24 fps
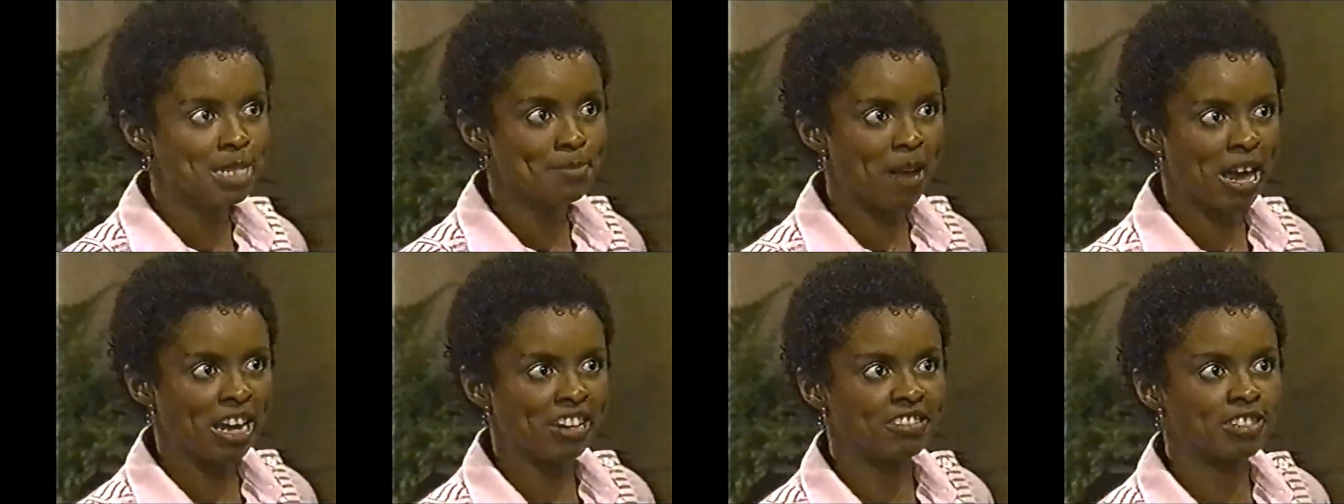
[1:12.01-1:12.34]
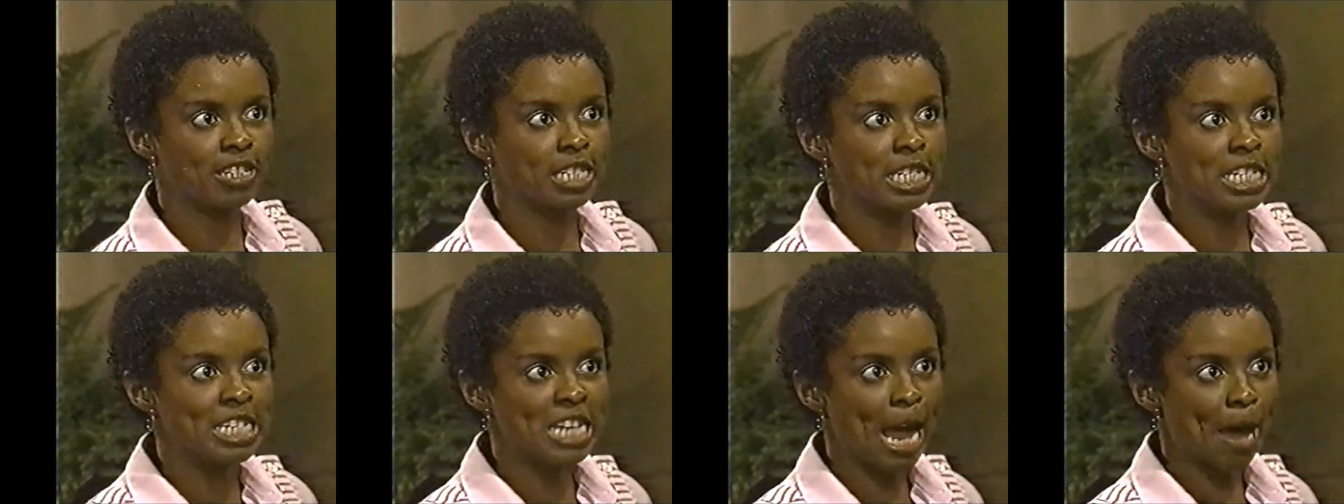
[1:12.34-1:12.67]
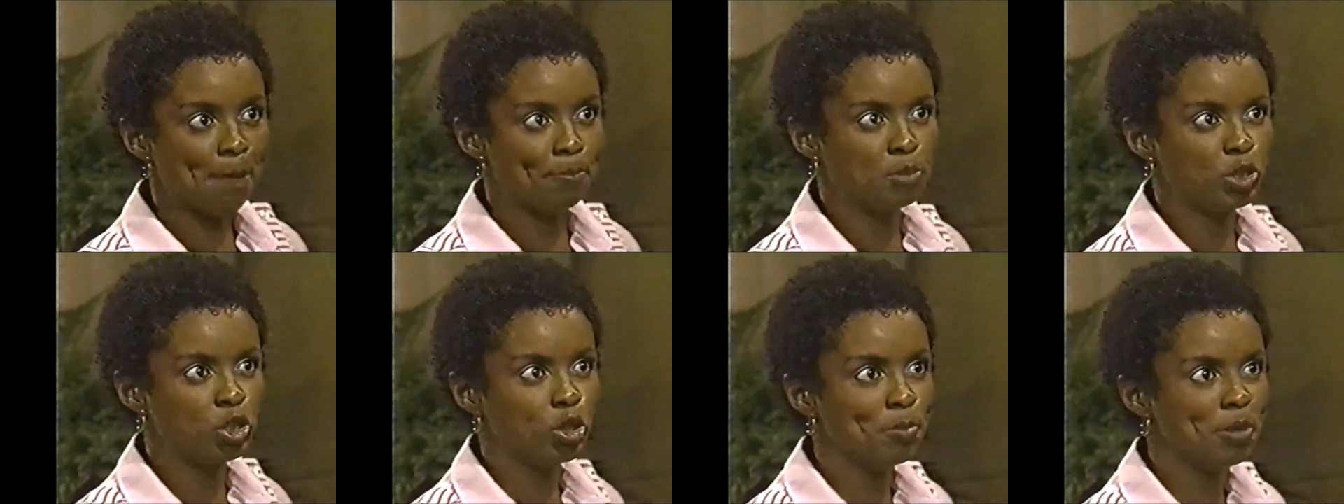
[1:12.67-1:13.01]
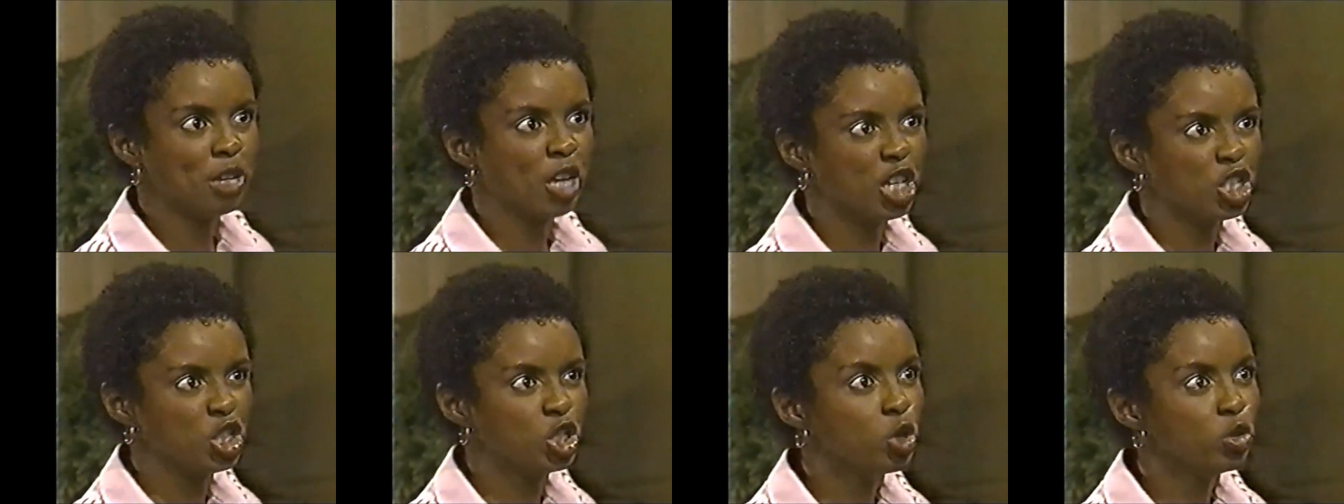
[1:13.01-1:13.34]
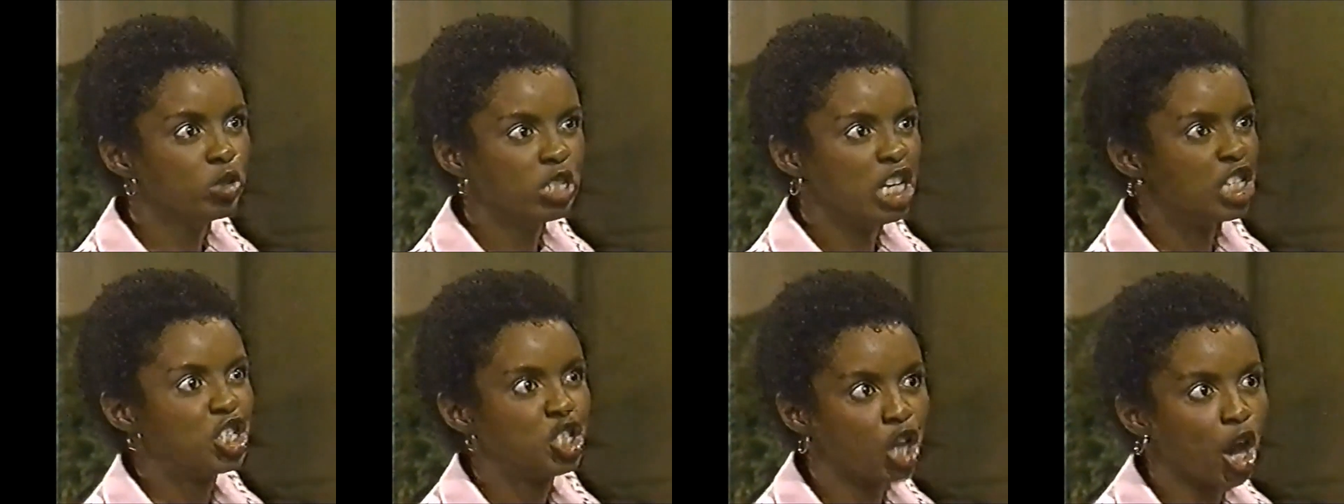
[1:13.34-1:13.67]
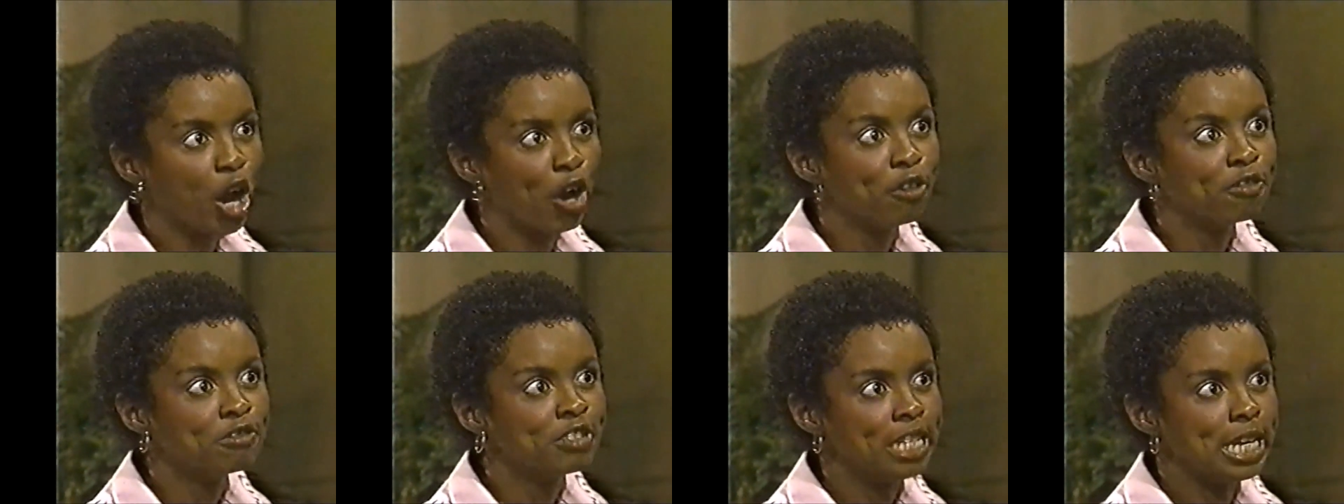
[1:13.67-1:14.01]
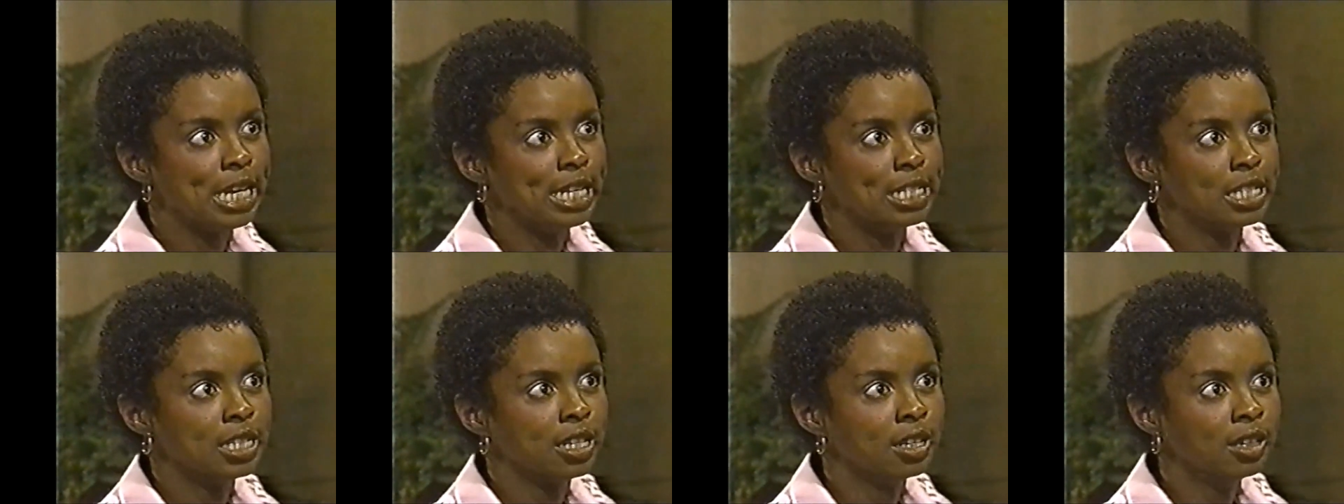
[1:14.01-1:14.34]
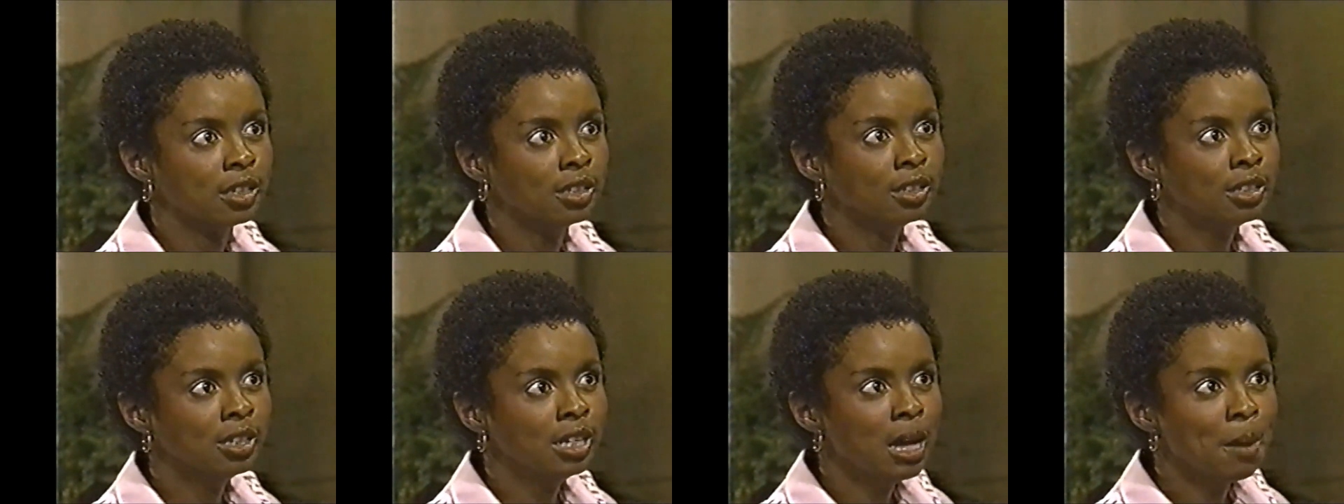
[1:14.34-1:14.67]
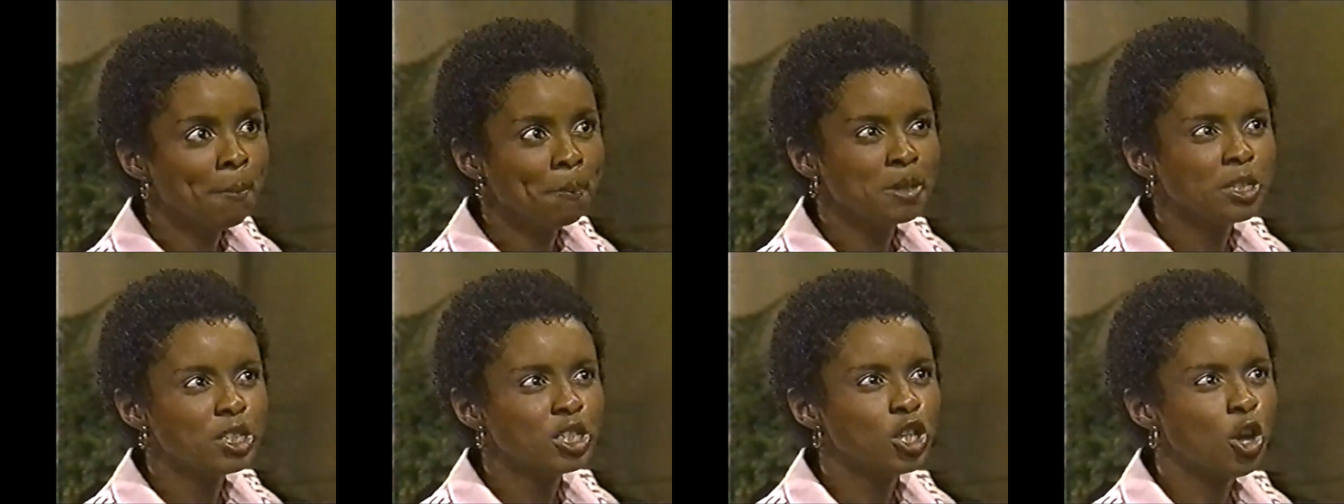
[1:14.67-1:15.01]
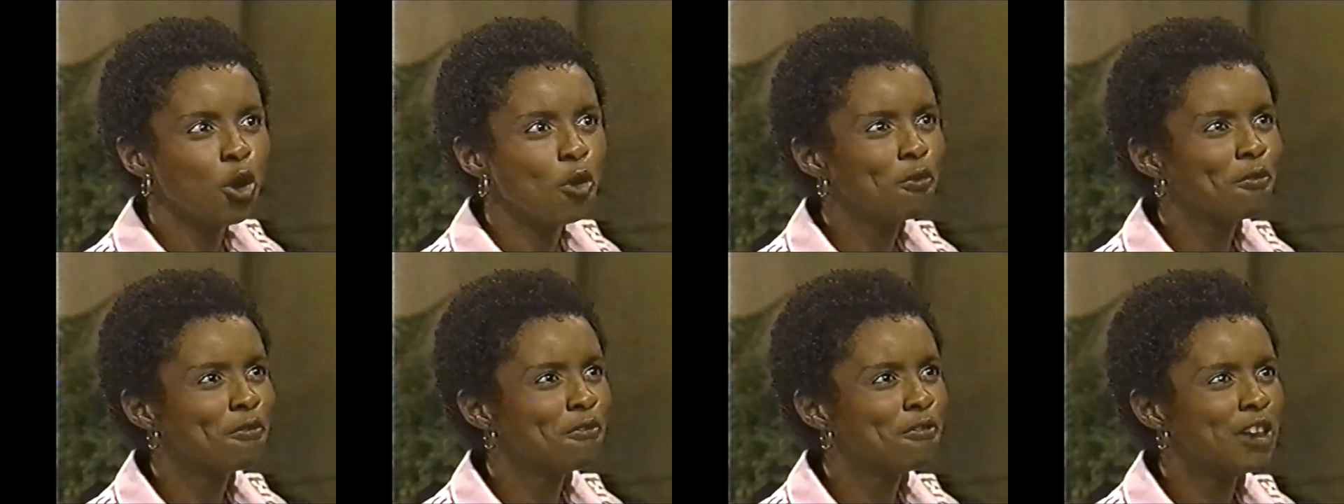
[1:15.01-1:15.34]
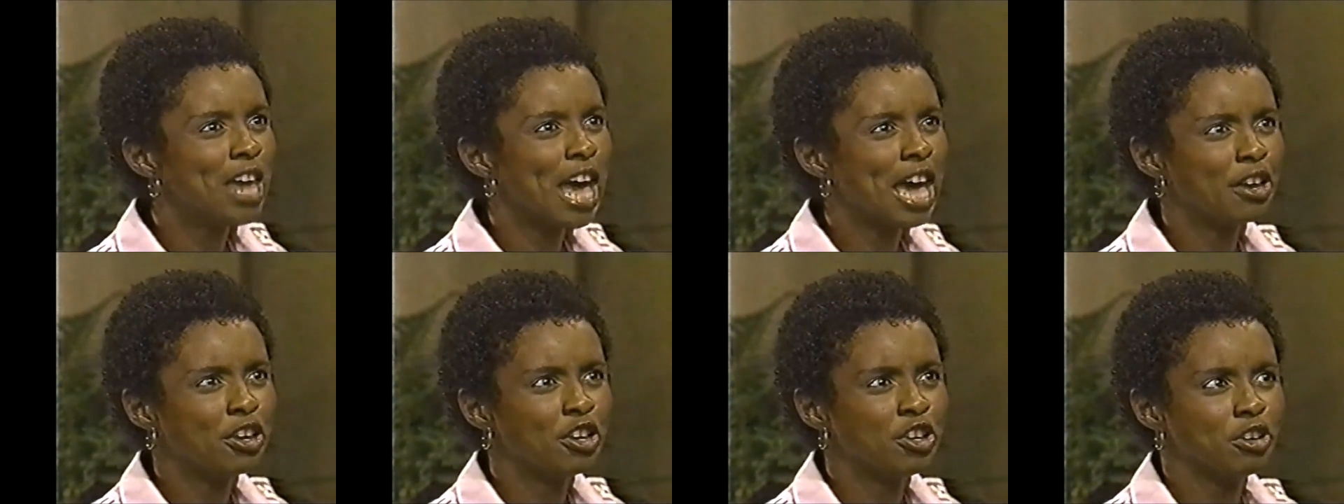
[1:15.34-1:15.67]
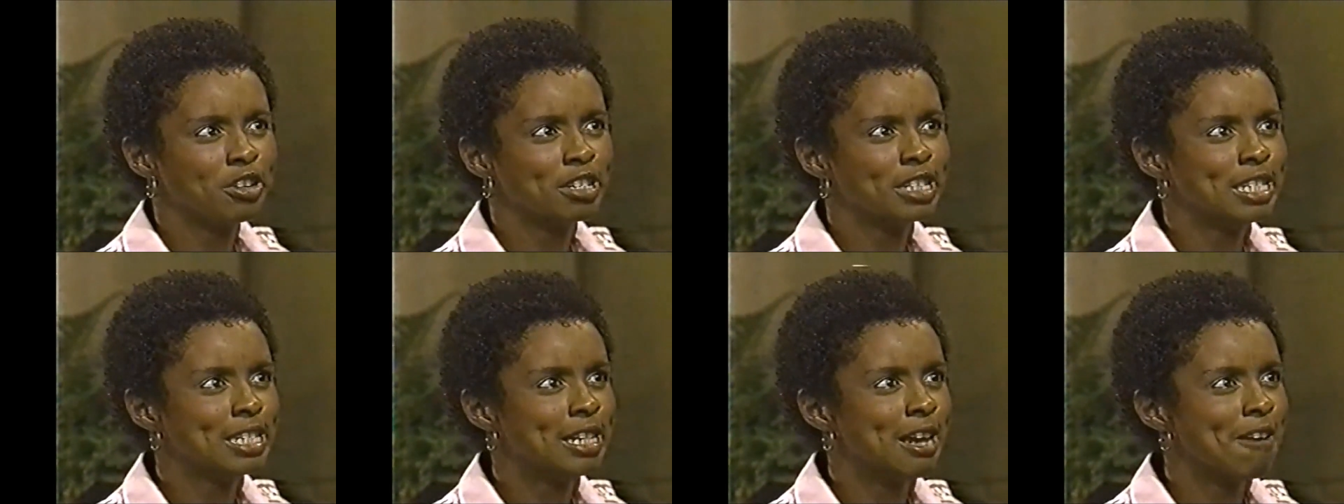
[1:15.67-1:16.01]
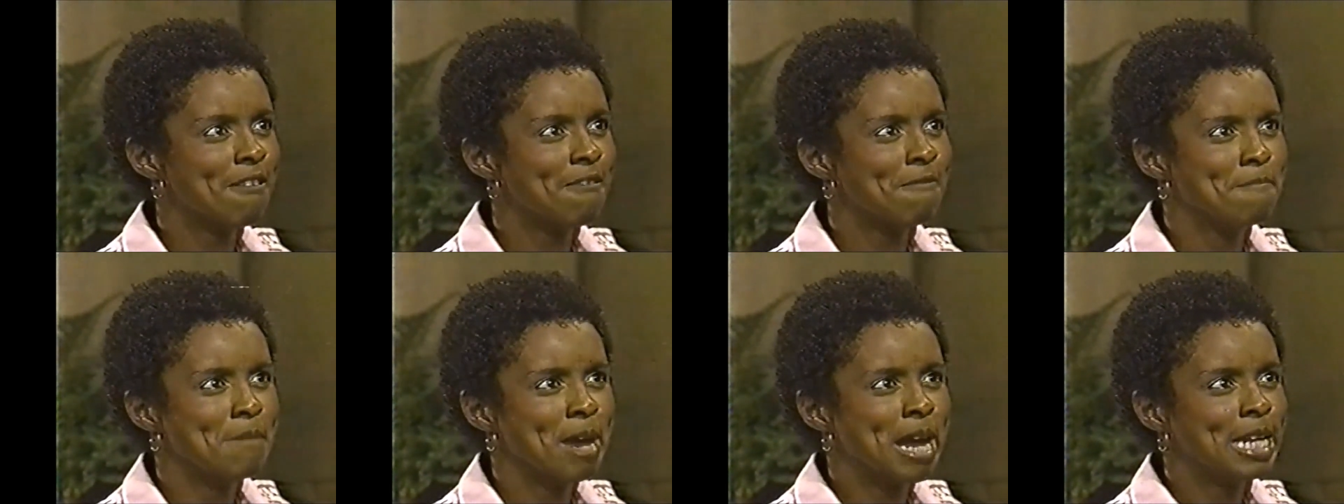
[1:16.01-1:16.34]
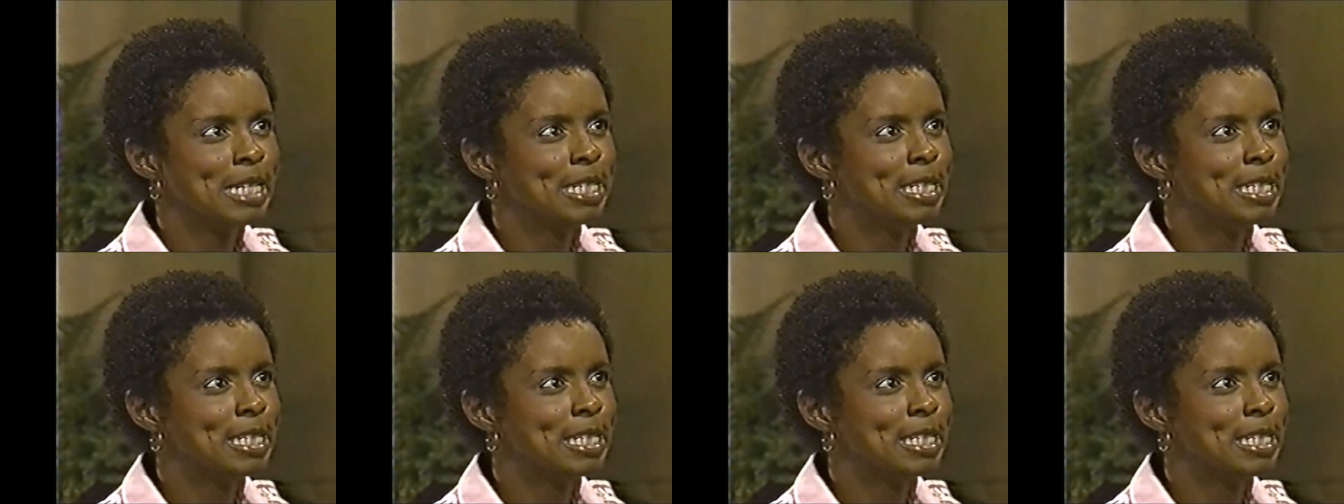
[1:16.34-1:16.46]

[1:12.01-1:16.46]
might have slapped you because you deserved it. But don't flatter yourself, my